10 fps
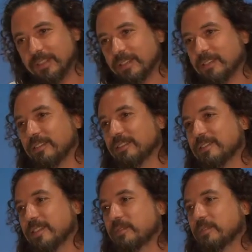in
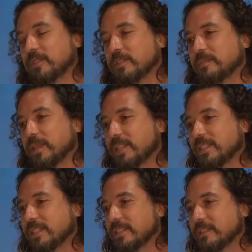some of those
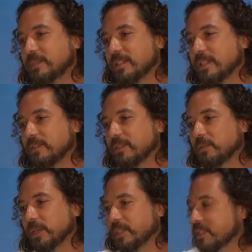places. I mean, some of the
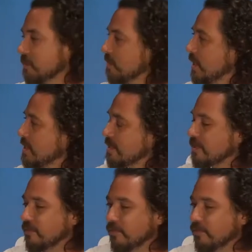weirdest of places you